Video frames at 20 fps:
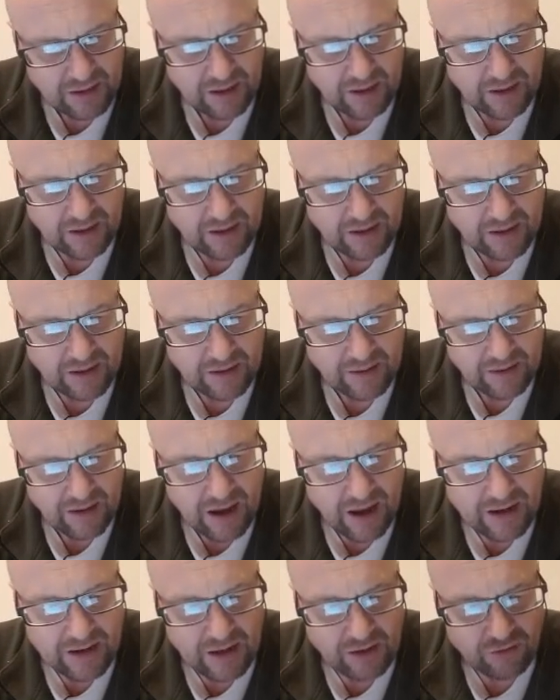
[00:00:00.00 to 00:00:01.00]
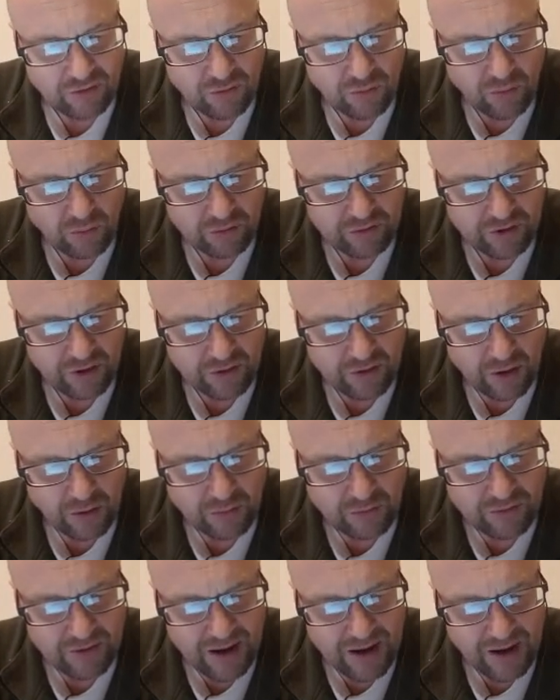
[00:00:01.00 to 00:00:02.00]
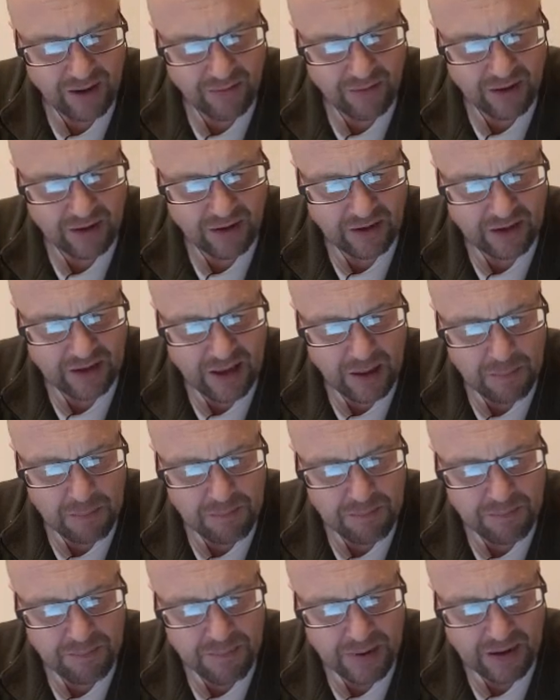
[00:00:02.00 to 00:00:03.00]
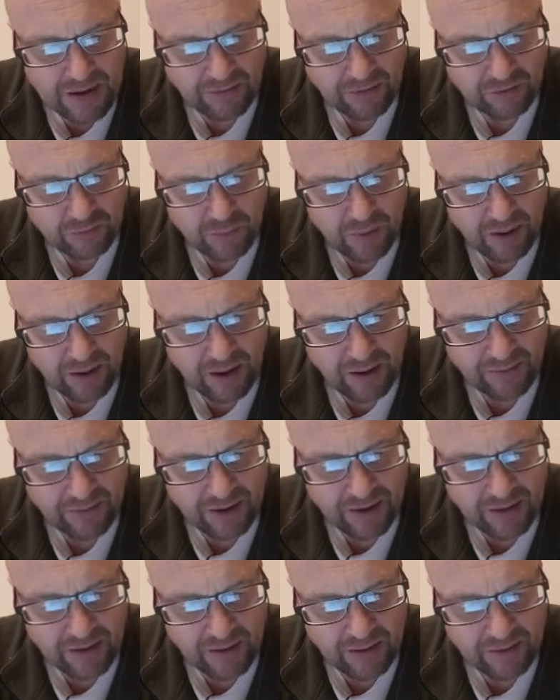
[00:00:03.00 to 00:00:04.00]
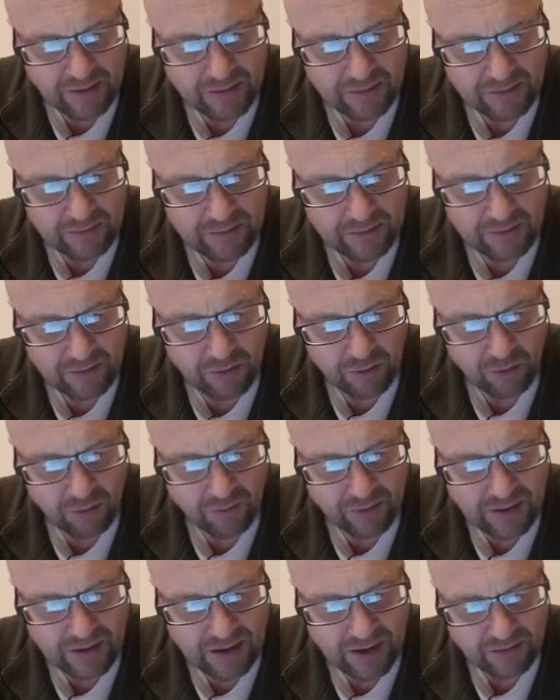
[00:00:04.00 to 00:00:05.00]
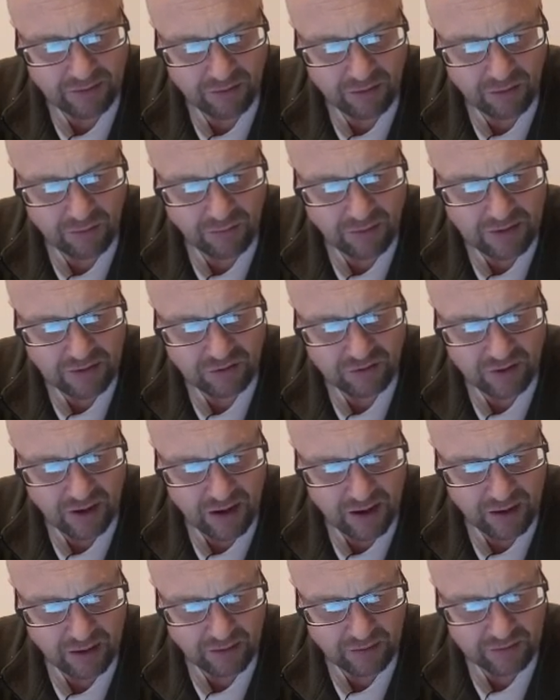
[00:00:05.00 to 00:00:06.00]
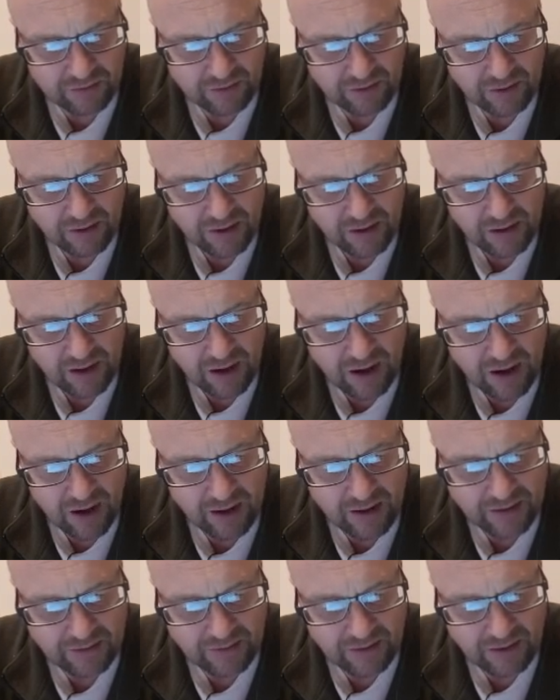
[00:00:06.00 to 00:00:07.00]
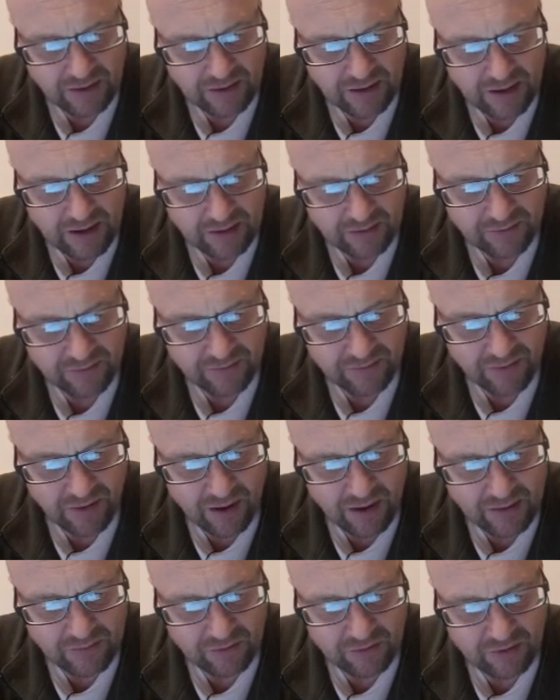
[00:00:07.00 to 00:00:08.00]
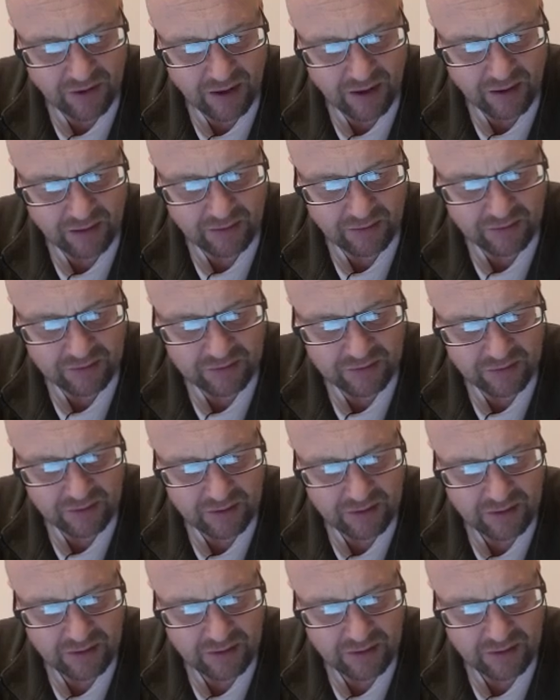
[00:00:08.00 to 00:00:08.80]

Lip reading: And as you also go down, they're going to get bigger as well, aren't they? Chlorine has 3 shells and iodine has 5 shells.